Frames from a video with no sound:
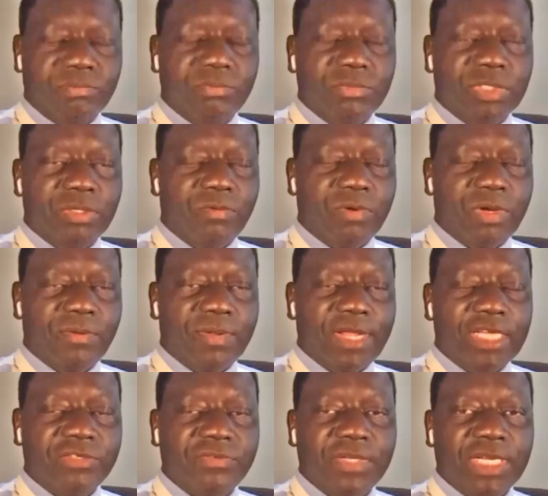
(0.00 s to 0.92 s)
What we
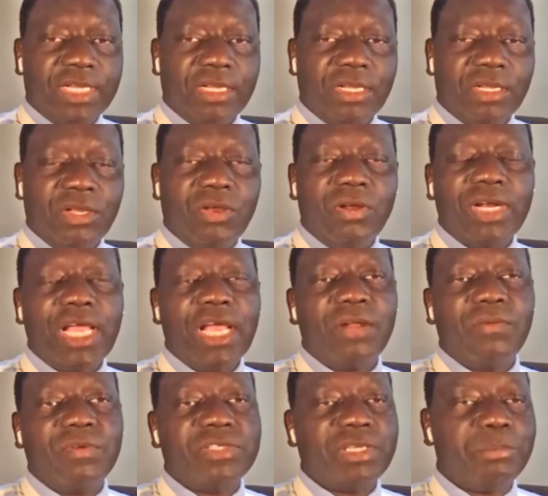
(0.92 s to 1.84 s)
actually got
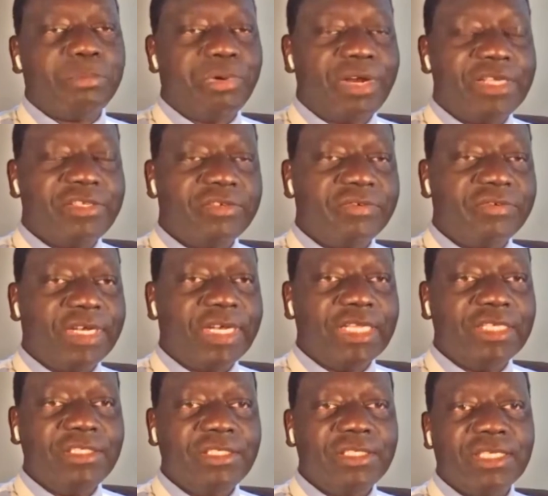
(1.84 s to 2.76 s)
out was a press
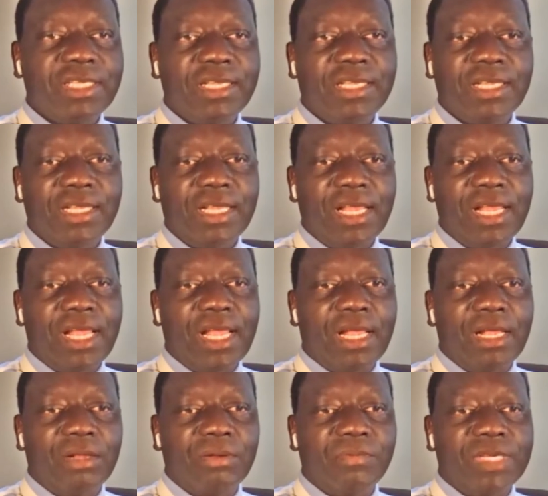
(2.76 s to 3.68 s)
release.
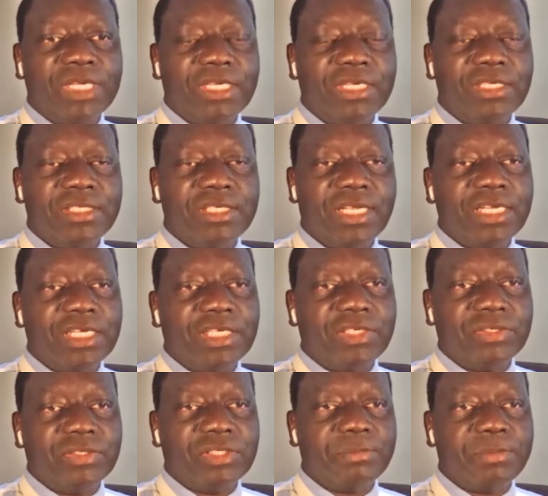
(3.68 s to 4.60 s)
We didn't send it
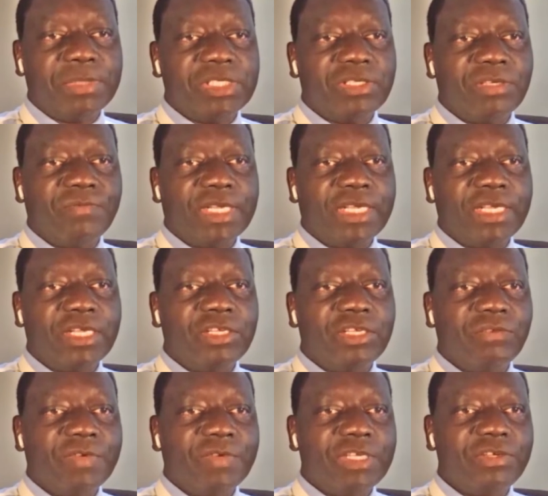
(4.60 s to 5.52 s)
to specific
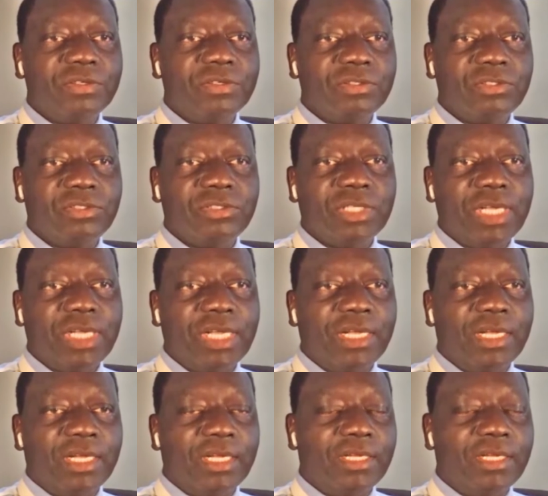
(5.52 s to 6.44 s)
individuals
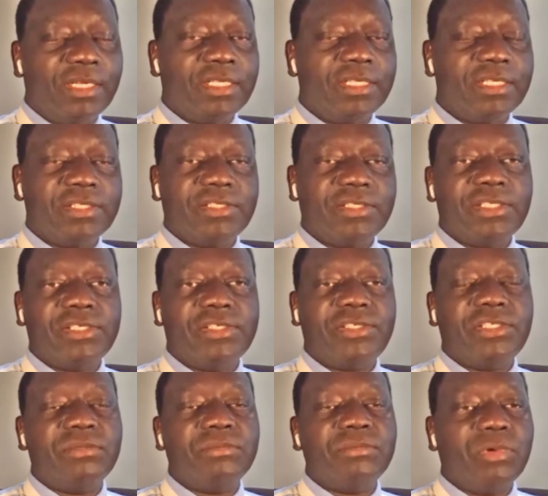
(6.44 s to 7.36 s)
in the
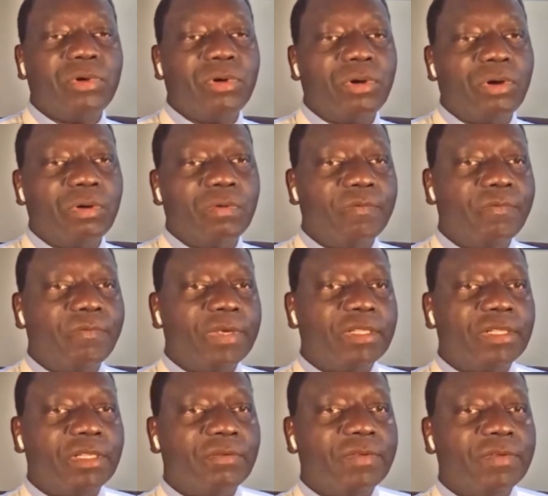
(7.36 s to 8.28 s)
system or
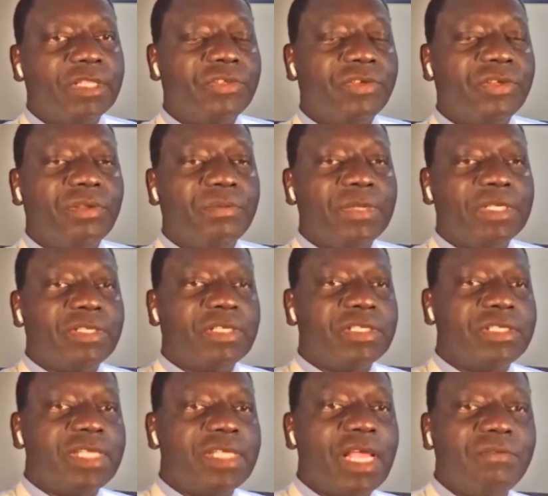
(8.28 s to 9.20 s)
with UNMISS
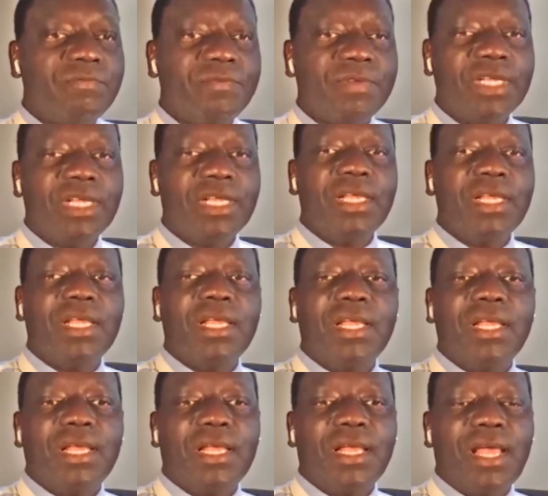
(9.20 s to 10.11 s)
itself.
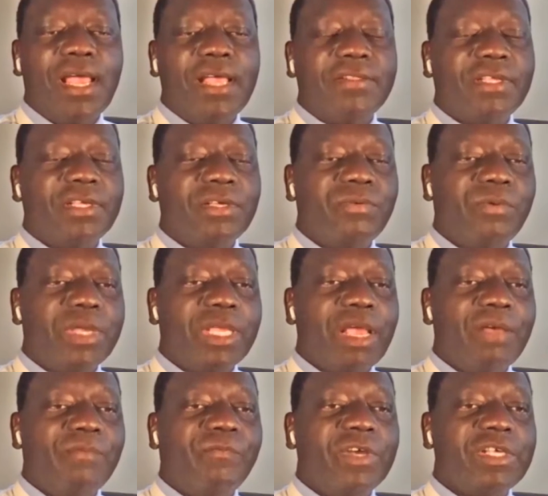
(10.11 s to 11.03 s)
I think we
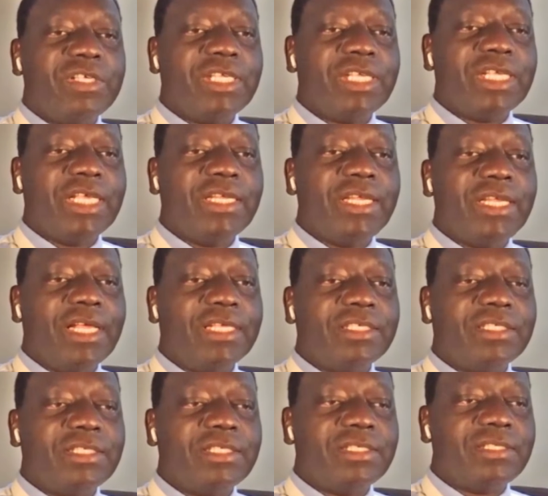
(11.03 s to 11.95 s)
are voicing it
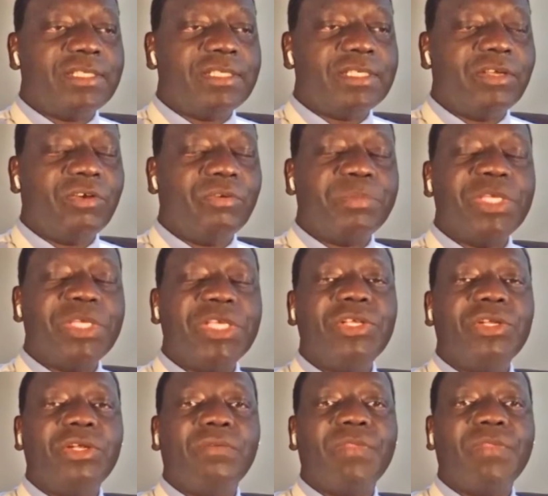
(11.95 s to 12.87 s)
as the
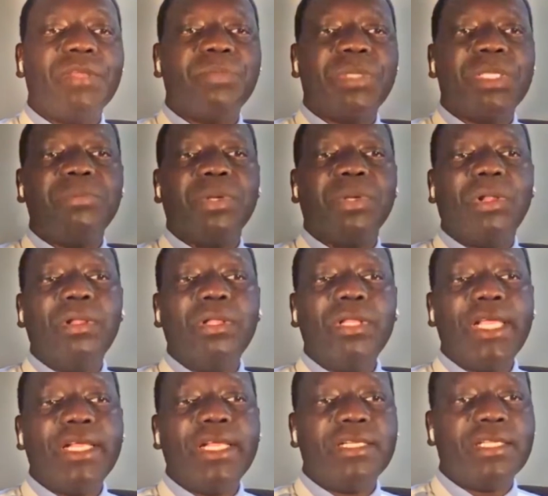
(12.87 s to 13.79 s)
opinion of the people
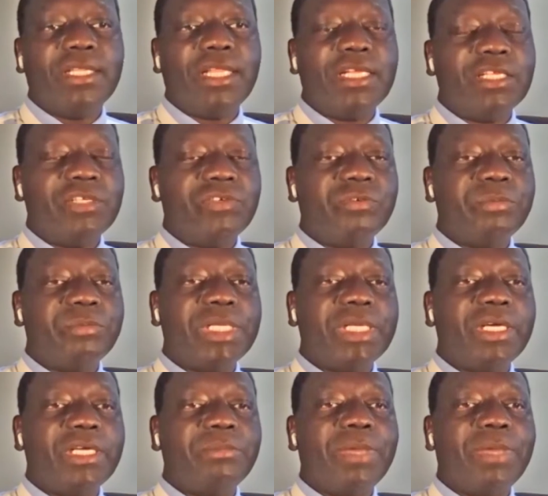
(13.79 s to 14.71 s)
and that it would be
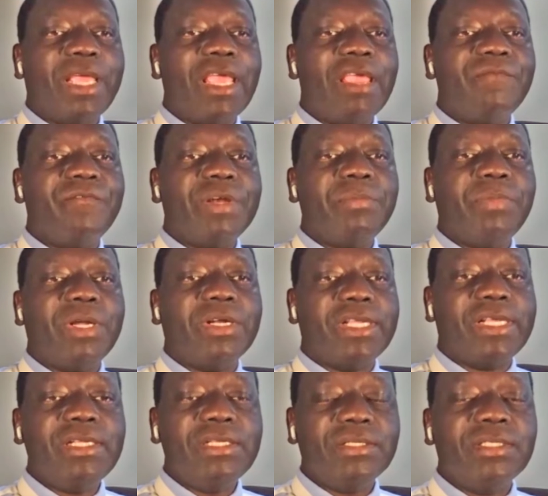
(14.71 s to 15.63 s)
heard by everybody.